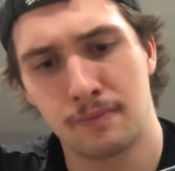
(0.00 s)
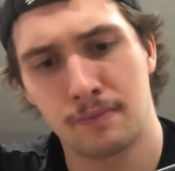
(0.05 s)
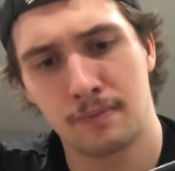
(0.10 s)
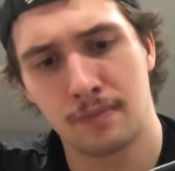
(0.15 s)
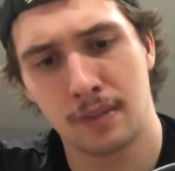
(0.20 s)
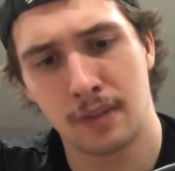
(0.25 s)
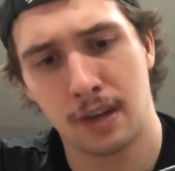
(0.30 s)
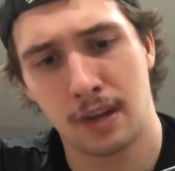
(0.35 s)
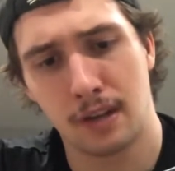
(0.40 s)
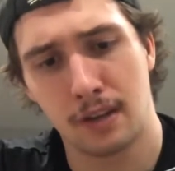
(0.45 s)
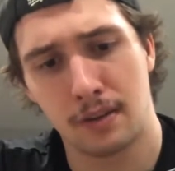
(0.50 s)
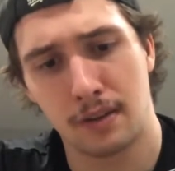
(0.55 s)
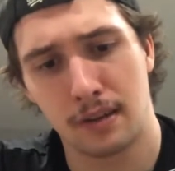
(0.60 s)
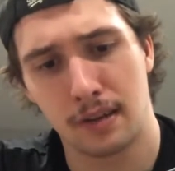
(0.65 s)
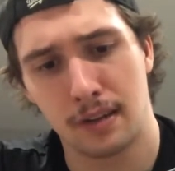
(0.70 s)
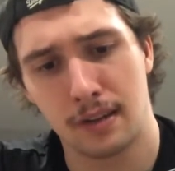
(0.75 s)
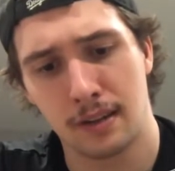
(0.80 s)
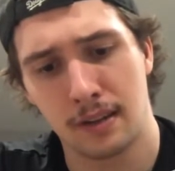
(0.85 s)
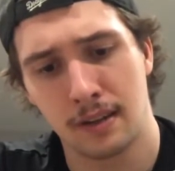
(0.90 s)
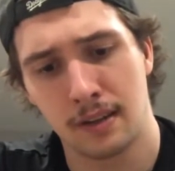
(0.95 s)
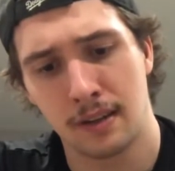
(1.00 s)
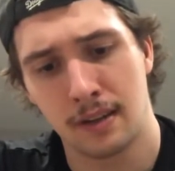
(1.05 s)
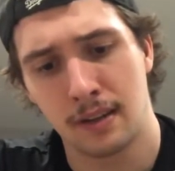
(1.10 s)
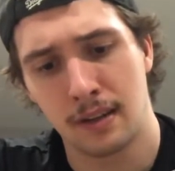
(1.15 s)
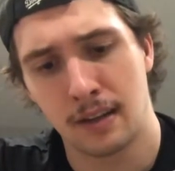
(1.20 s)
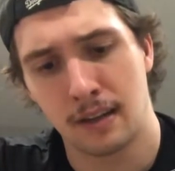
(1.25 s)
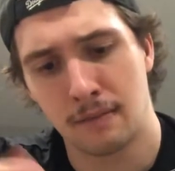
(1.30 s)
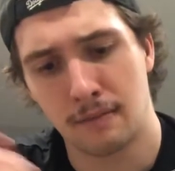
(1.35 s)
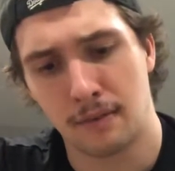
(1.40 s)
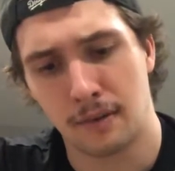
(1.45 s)
coloring,
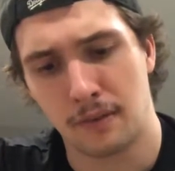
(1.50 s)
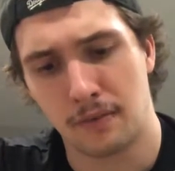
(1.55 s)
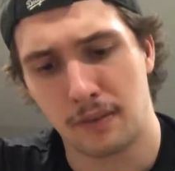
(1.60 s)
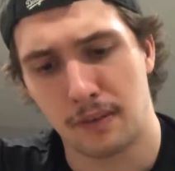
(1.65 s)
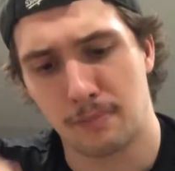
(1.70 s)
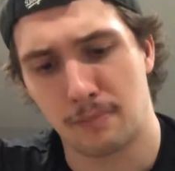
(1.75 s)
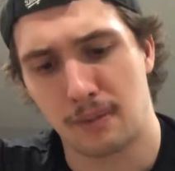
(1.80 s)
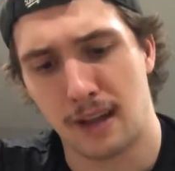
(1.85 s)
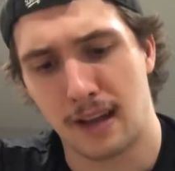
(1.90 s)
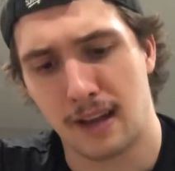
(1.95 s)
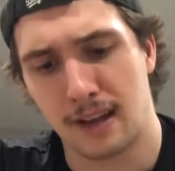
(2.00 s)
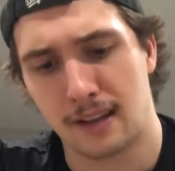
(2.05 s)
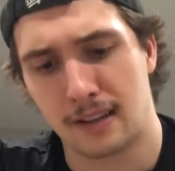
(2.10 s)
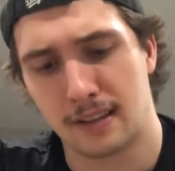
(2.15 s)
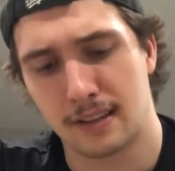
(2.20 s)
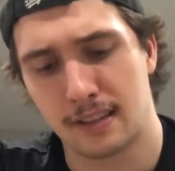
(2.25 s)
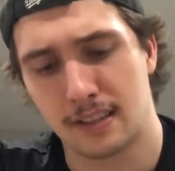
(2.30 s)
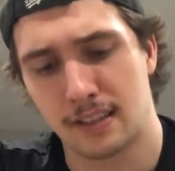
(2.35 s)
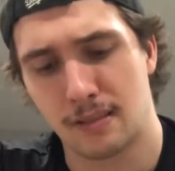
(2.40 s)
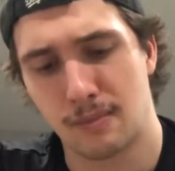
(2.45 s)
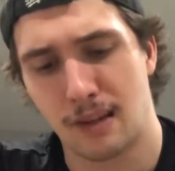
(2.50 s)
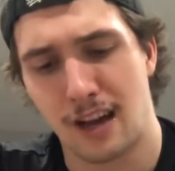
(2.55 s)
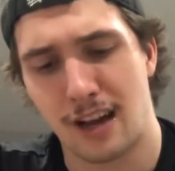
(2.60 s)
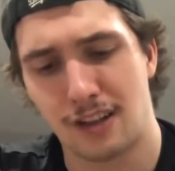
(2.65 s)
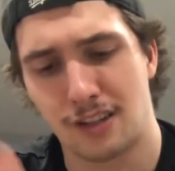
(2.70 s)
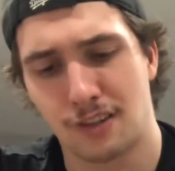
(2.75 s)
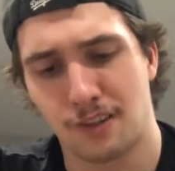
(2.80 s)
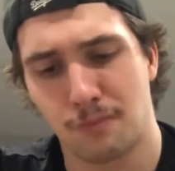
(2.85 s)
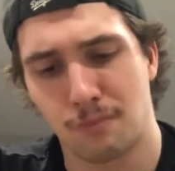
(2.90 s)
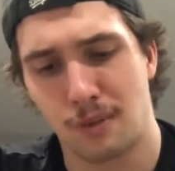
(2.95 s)
with a
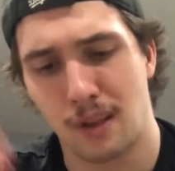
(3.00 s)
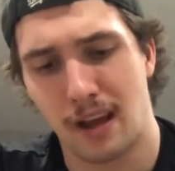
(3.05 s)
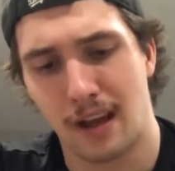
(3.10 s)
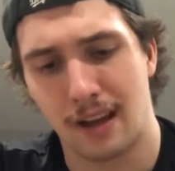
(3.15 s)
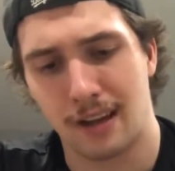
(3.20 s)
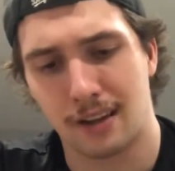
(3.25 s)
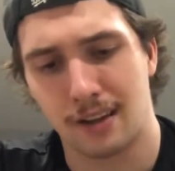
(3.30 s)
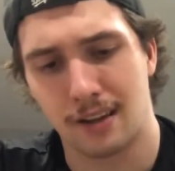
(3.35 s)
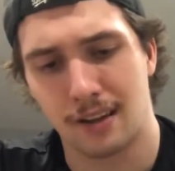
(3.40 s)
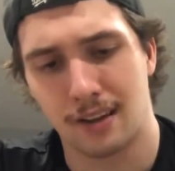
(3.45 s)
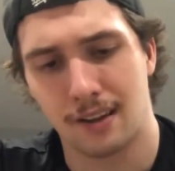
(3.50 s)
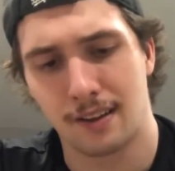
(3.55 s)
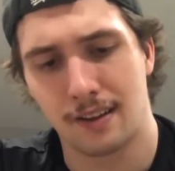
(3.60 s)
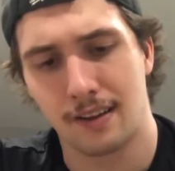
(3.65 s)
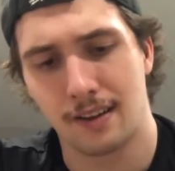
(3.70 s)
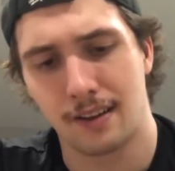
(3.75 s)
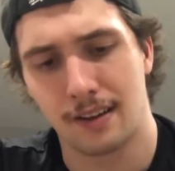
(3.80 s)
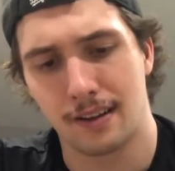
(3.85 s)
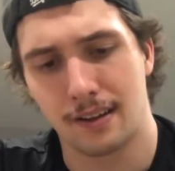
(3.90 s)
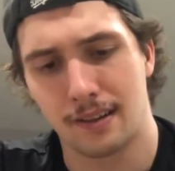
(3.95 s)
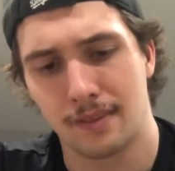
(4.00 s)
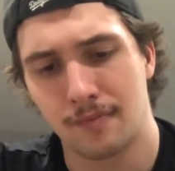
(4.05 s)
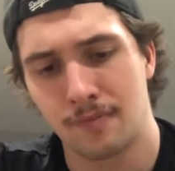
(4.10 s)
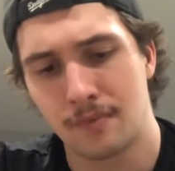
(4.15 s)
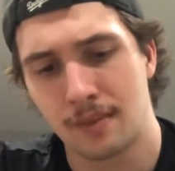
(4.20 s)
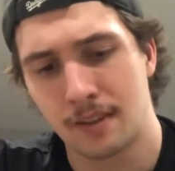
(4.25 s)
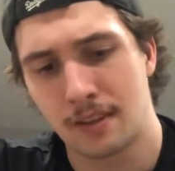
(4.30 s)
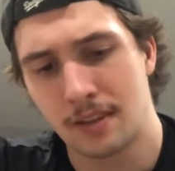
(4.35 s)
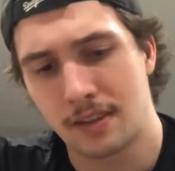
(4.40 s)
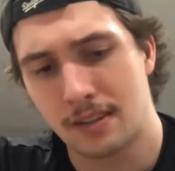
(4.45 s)
splash of black on the
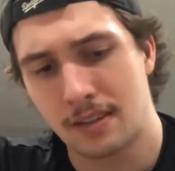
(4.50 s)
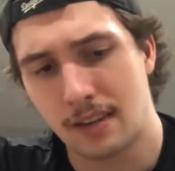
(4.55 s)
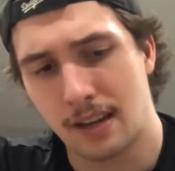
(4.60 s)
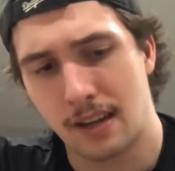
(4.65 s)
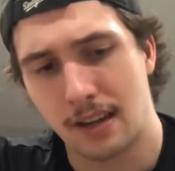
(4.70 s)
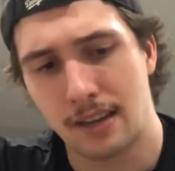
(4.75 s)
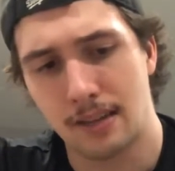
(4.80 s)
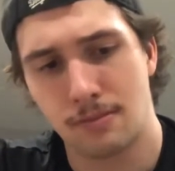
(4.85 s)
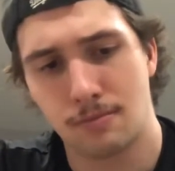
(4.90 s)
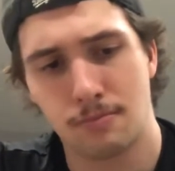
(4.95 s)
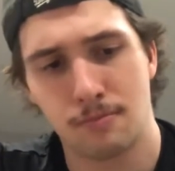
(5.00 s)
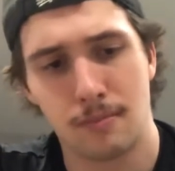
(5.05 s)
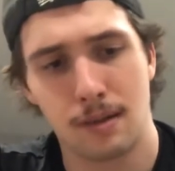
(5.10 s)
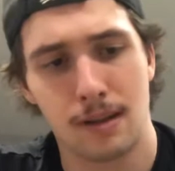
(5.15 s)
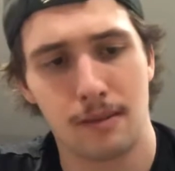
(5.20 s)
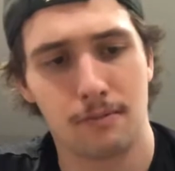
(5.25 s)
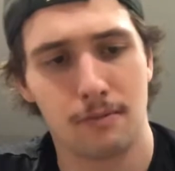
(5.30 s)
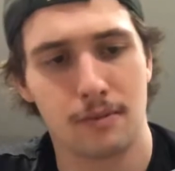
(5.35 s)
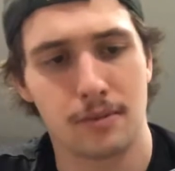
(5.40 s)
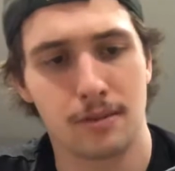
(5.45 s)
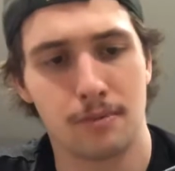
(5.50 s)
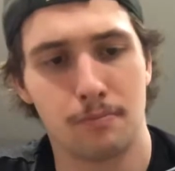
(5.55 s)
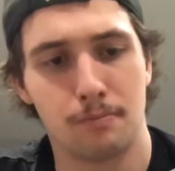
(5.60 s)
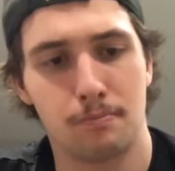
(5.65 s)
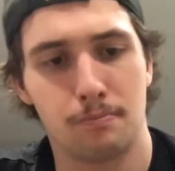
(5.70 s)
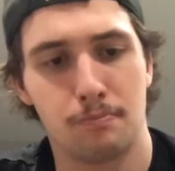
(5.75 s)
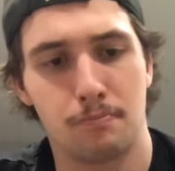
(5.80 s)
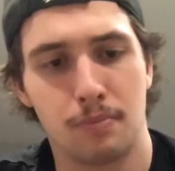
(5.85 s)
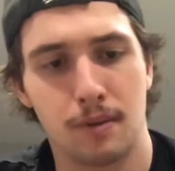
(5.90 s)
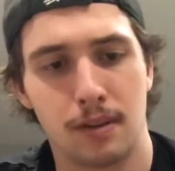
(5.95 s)
sides, met with
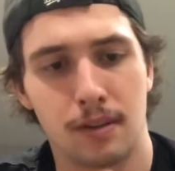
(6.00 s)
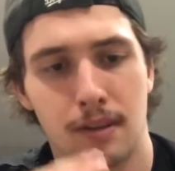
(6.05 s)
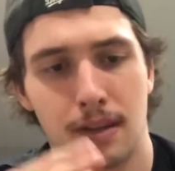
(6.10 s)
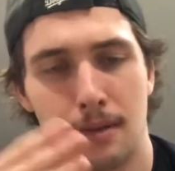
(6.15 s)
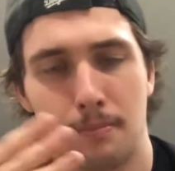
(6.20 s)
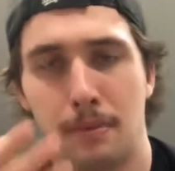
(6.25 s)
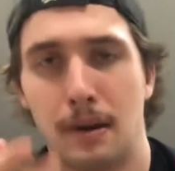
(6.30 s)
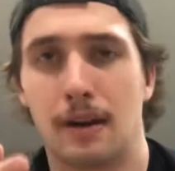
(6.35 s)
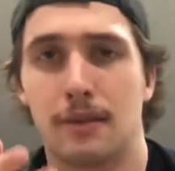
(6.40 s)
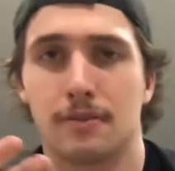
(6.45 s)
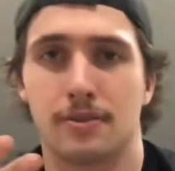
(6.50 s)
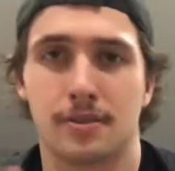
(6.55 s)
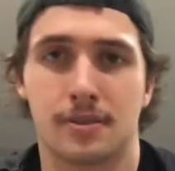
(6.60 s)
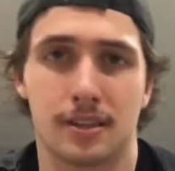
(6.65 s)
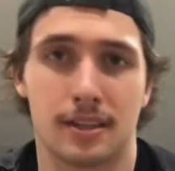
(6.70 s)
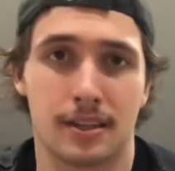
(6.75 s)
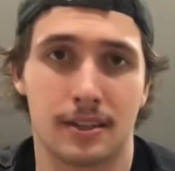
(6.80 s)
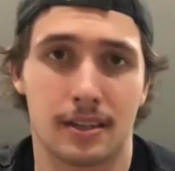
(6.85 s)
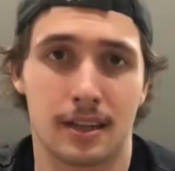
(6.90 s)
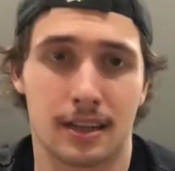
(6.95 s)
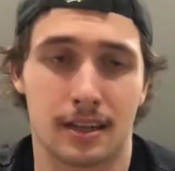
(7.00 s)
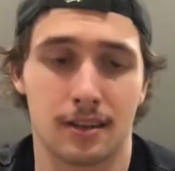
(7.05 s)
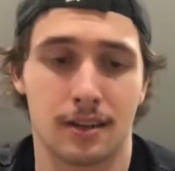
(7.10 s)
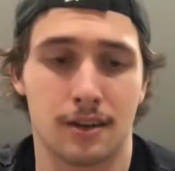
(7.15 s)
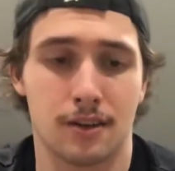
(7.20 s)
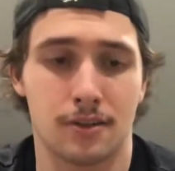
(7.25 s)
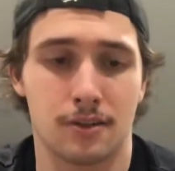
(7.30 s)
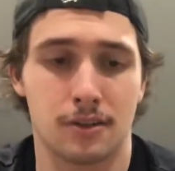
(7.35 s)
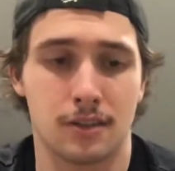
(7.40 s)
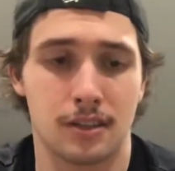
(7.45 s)
the bounce
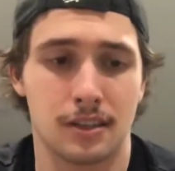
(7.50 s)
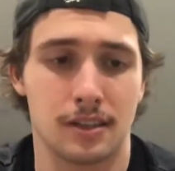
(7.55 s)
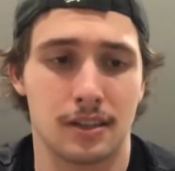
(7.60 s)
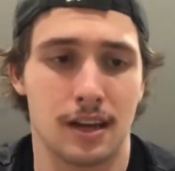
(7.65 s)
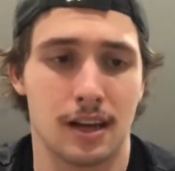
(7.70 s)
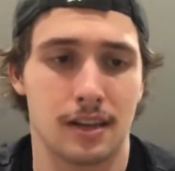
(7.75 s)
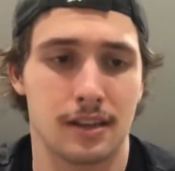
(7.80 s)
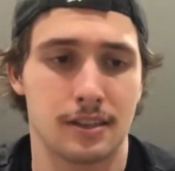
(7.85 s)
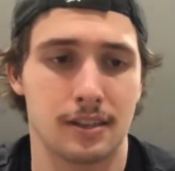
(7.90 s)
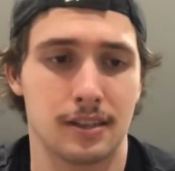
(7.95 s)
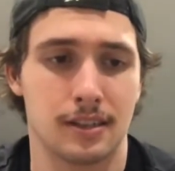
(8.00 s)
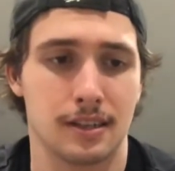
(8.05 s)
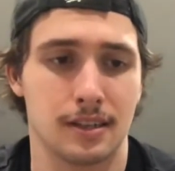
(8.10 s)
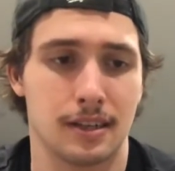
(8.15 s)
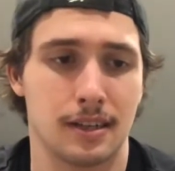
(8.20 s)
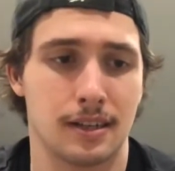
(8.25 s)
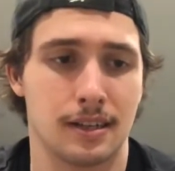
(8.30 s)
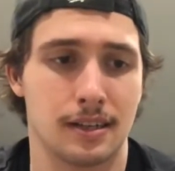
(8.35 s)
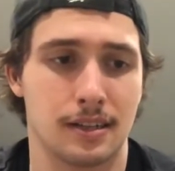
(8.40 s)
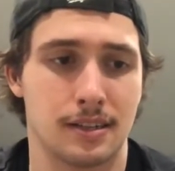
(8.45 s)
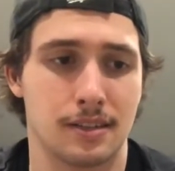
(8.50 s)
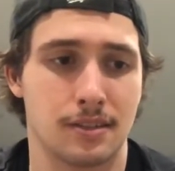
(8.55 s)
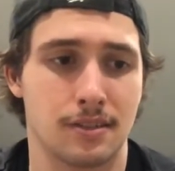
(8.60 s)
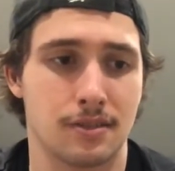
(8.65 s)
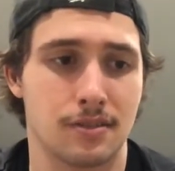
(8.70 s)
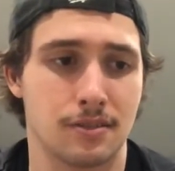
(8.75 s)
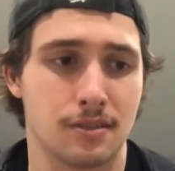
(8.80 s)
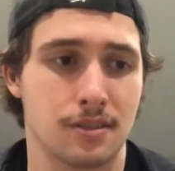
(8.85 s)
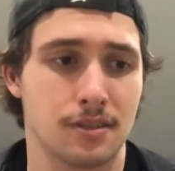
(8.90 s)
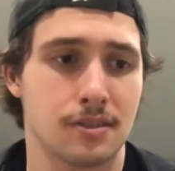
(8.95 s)
technology that Adidas
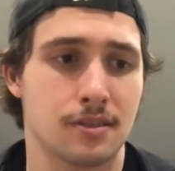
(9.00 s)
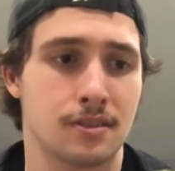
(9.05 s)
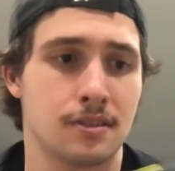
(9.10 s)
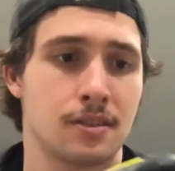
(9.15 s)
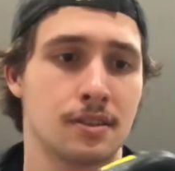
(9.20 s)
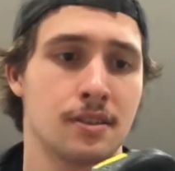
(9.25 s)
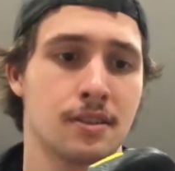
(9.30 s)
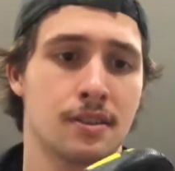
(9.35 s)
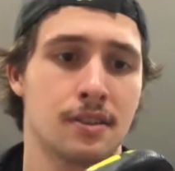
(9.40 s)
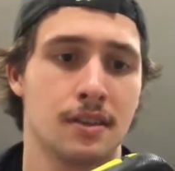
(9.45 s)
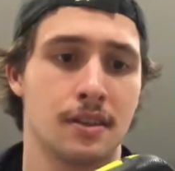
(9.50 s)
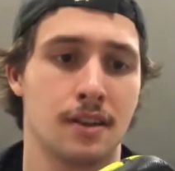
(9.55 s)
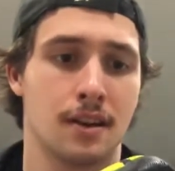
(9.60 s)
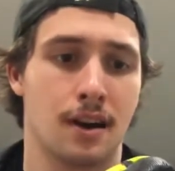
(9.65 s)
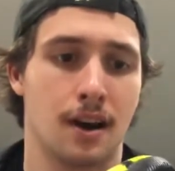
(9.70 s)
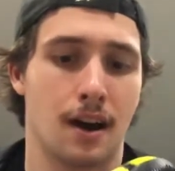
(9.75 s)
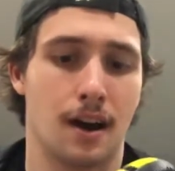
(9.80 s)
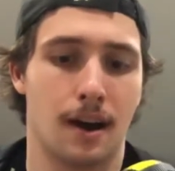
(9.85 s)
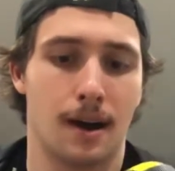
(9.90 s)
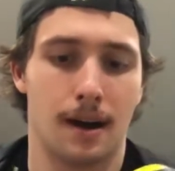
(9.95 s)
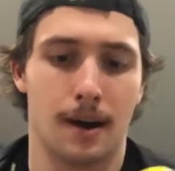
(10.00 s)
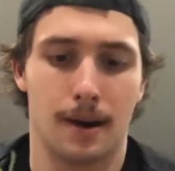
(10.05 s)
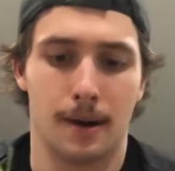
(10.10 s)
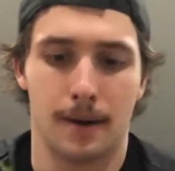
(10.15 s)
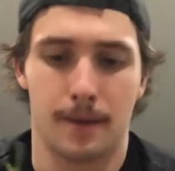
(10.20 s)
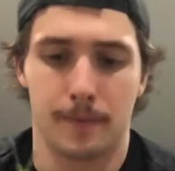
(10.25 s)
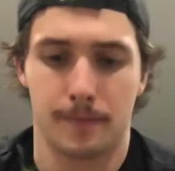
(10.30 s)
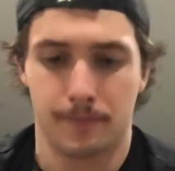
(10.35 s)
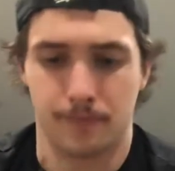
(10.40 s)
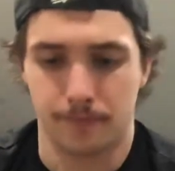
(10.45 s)
uses.
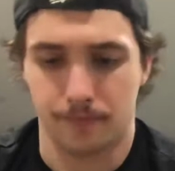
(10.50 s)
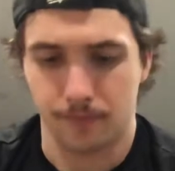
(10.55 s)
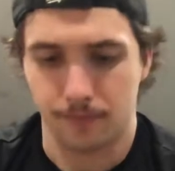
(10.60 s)
And